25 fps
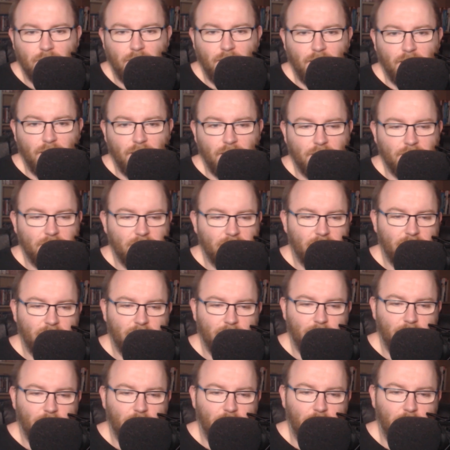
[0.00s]
uh,
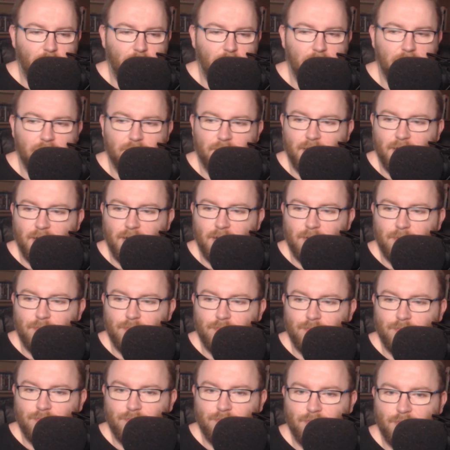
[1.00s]
list. So uh,
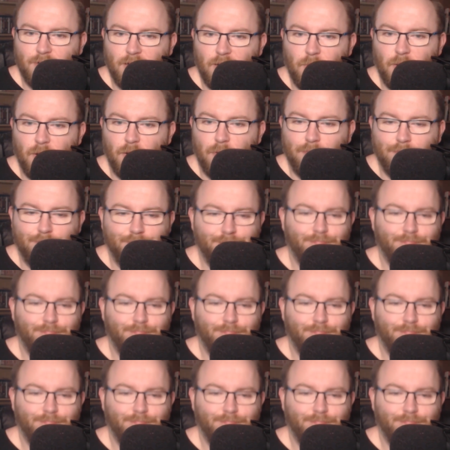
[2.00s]
there we go.